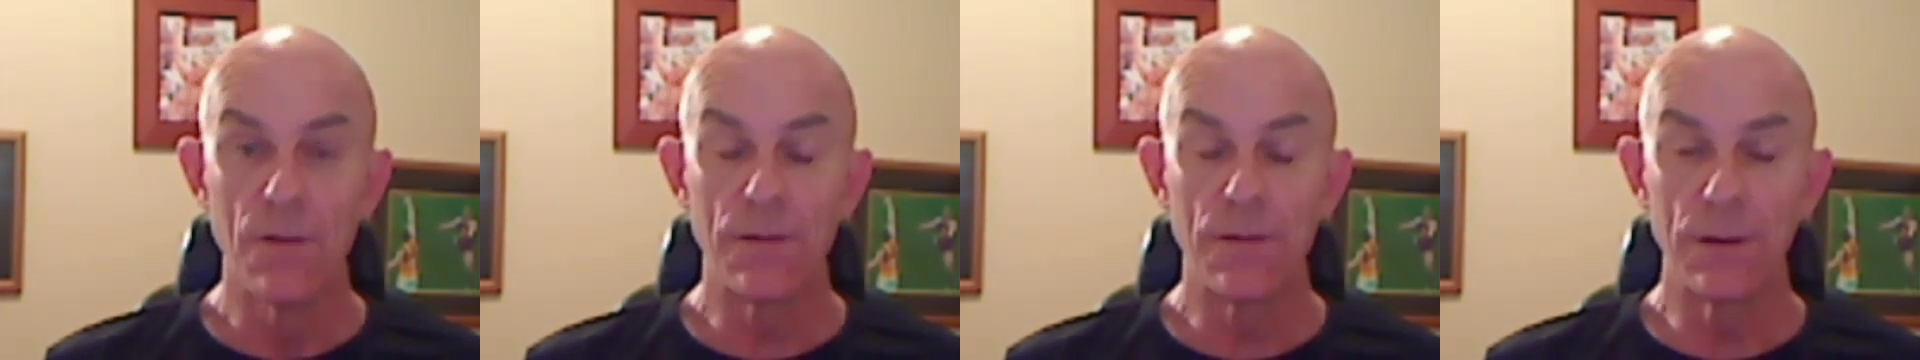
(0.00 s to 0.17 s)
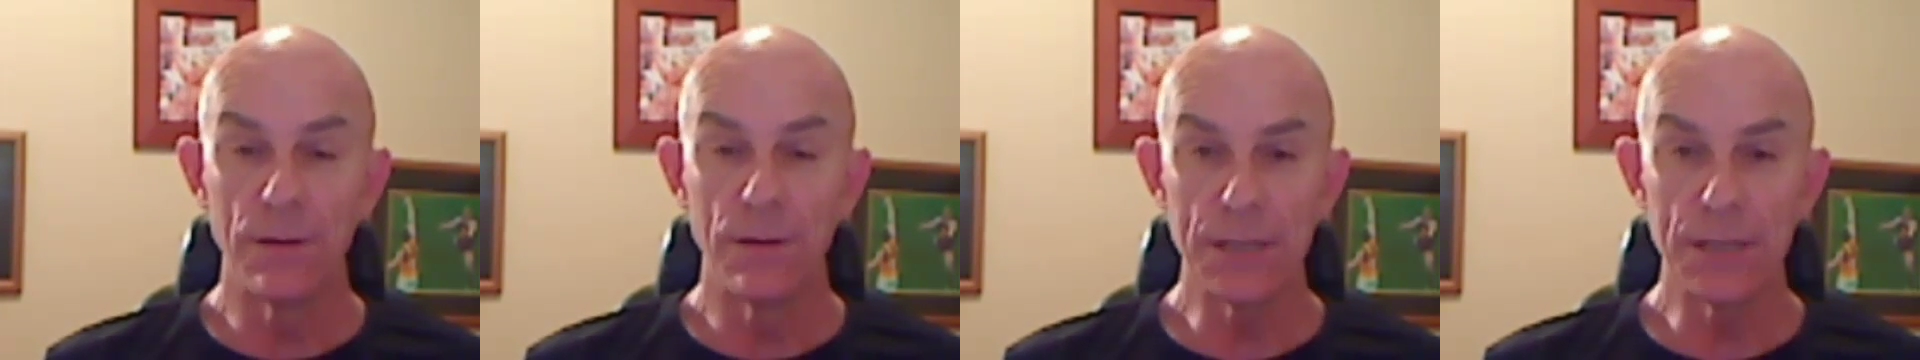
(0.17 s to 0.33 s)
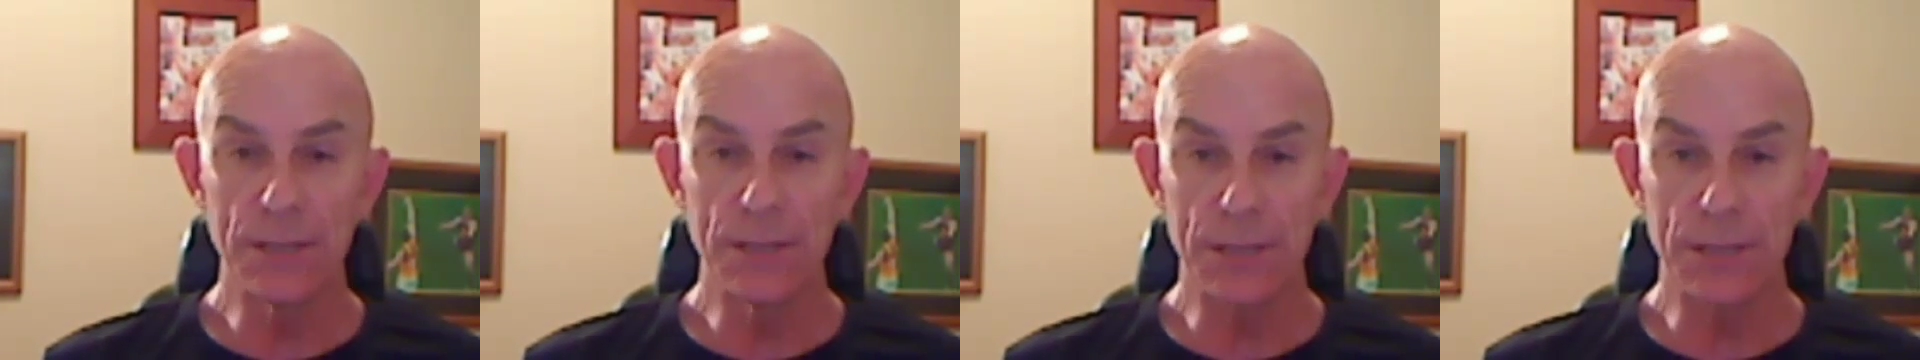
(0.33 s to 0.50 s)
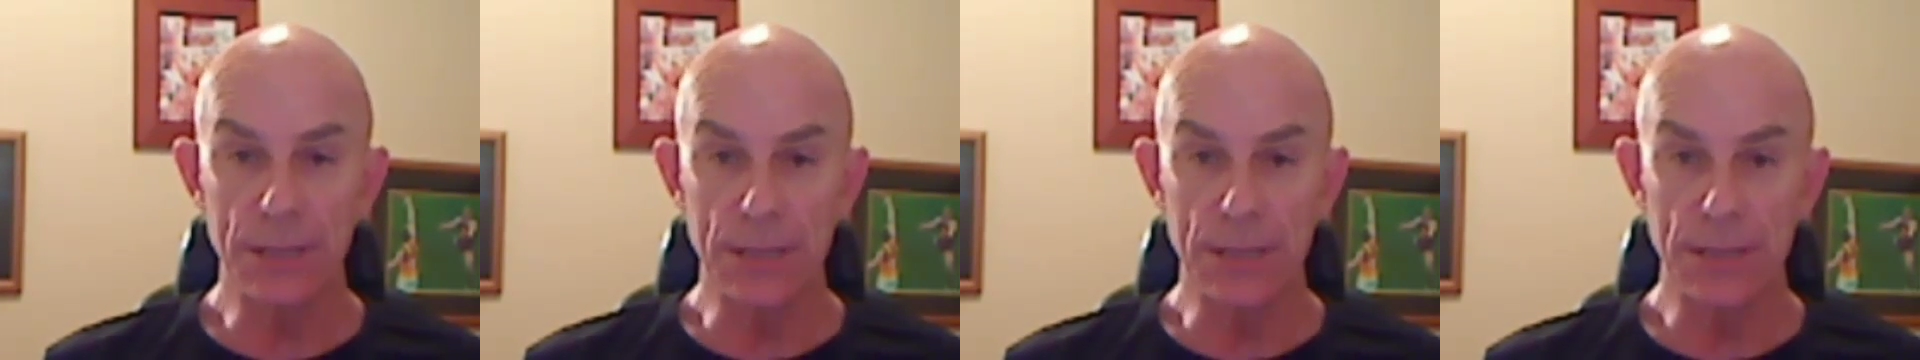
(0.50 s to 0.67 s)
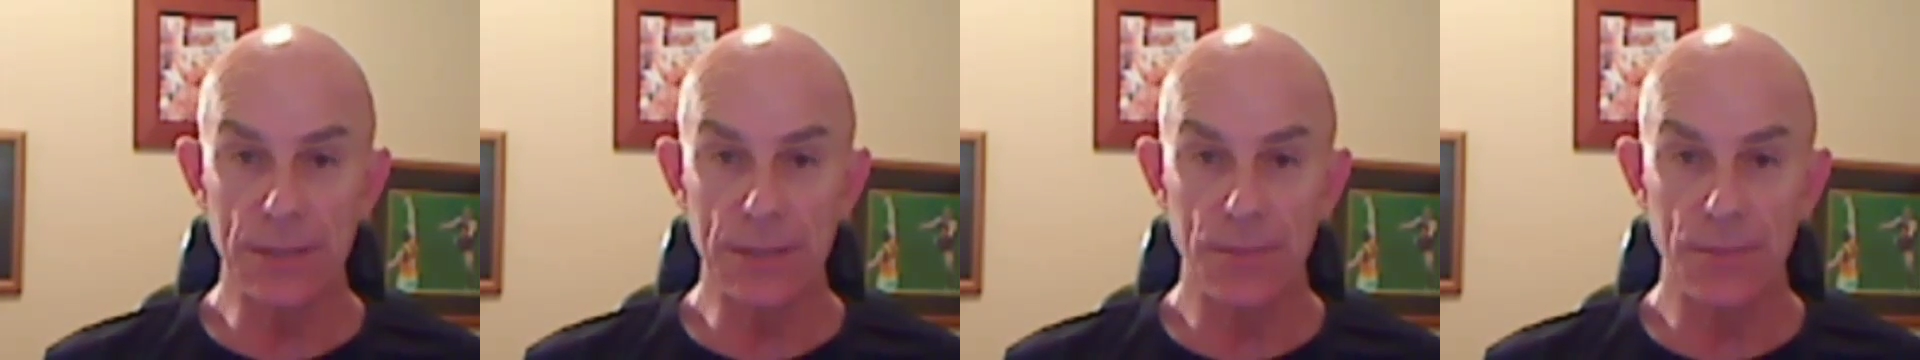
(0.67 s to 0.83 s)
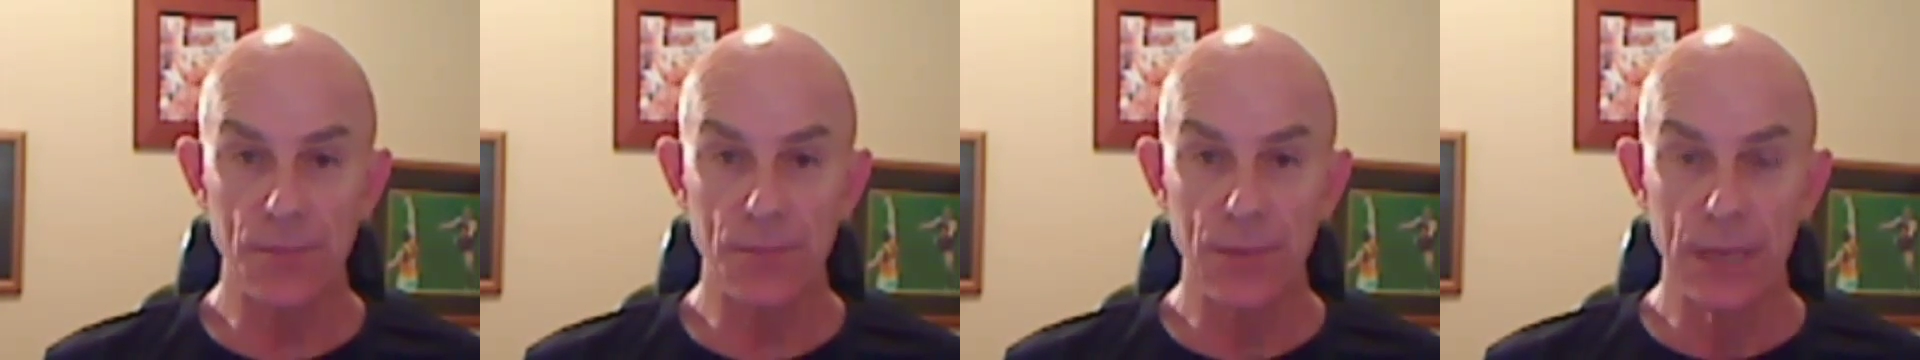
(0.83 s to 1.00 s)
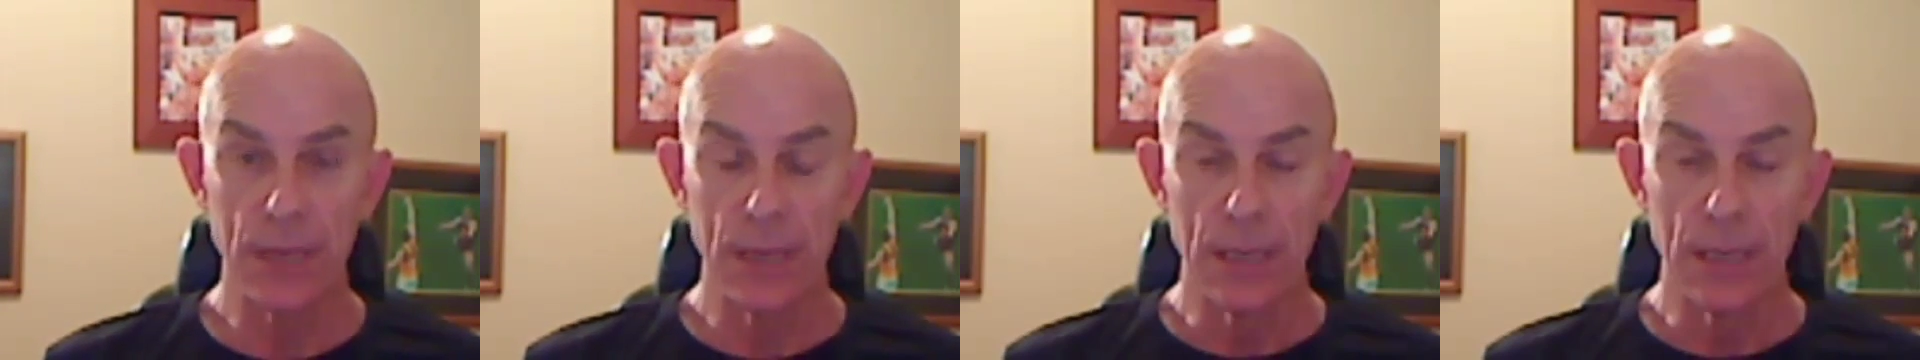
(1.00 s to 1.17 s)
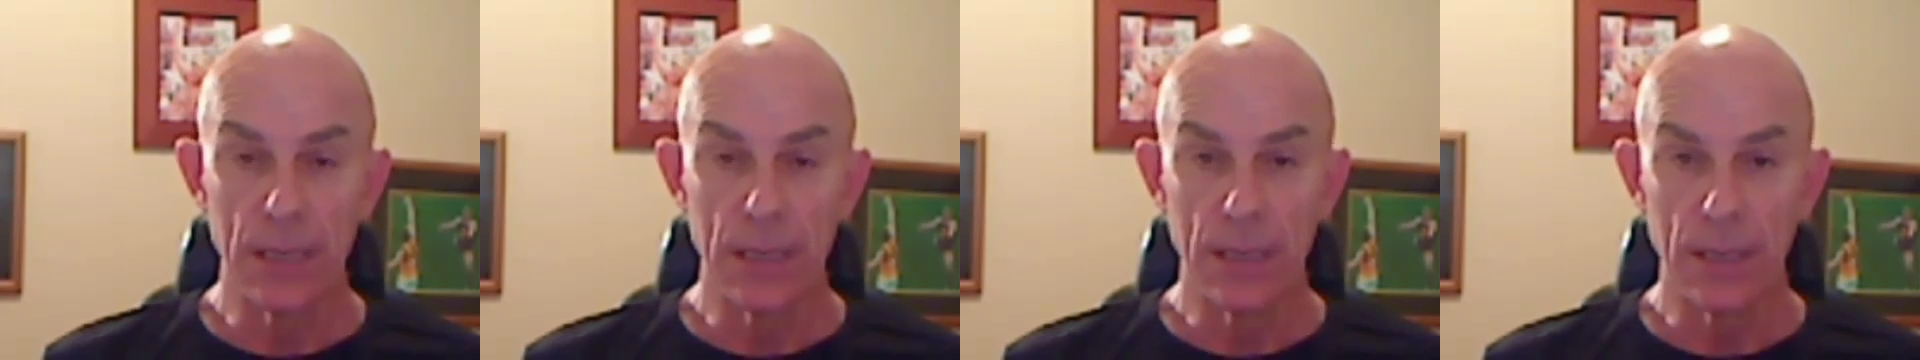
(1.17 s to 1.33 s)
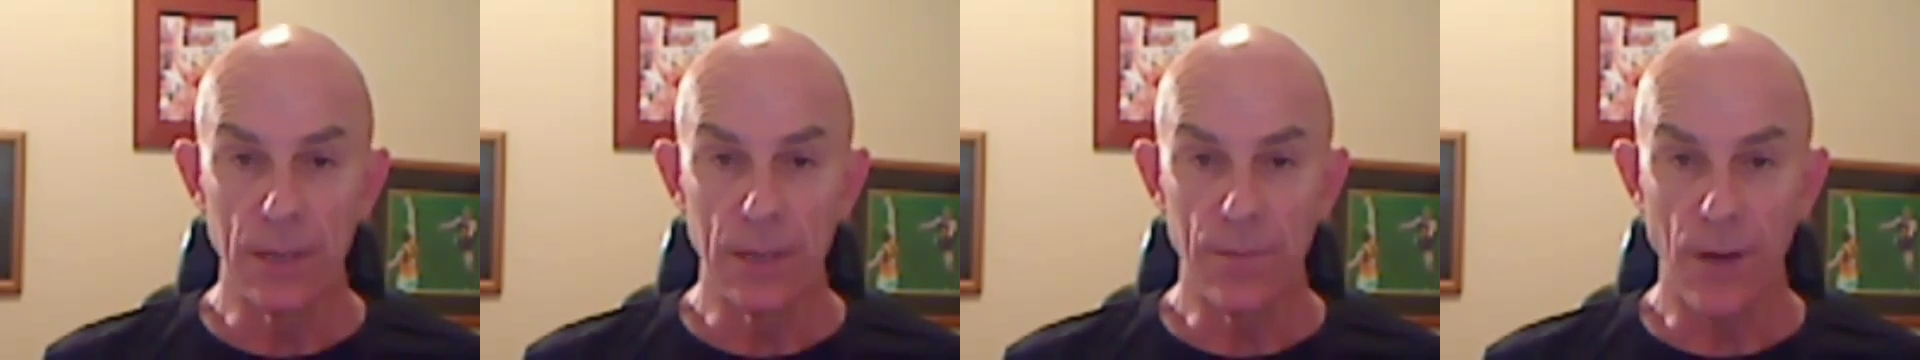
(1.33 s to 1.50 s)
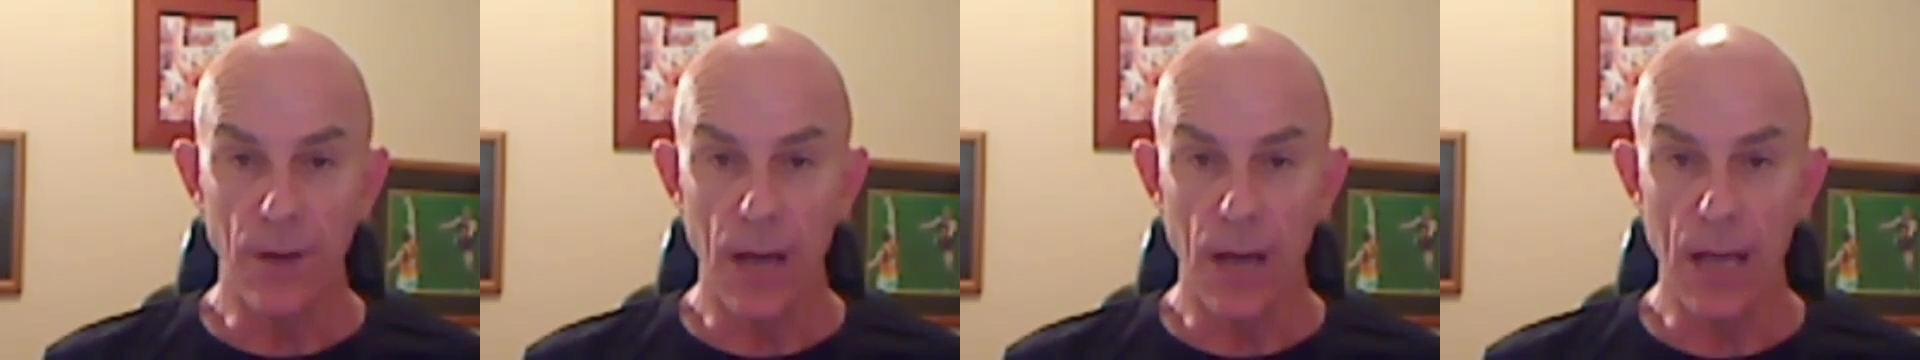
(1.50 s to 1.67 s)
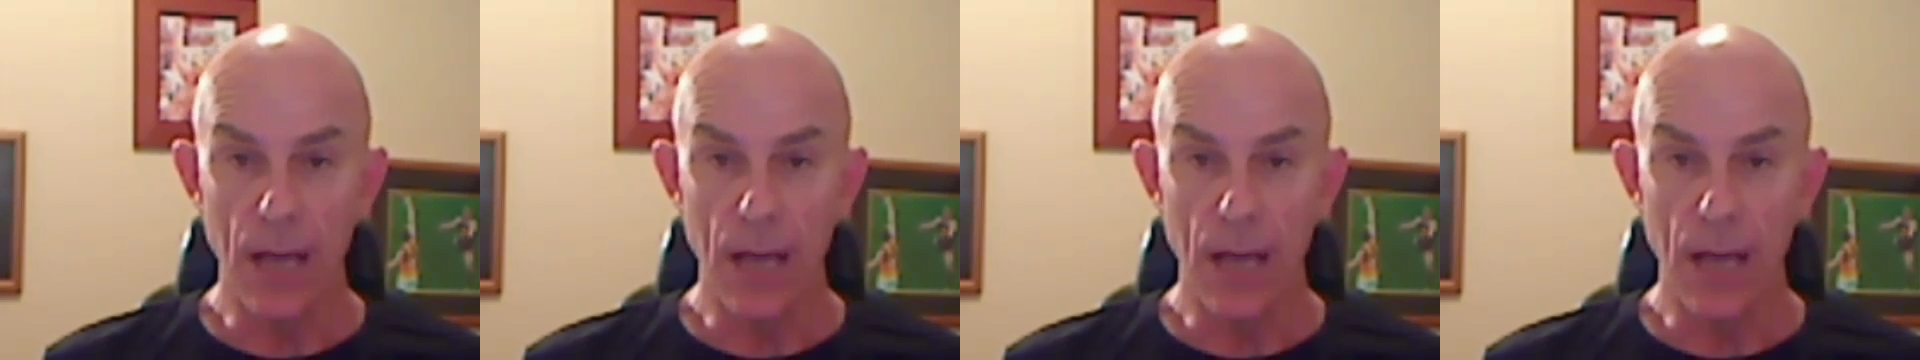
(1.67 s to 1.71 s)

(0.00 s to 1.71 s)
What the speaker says: For instance, if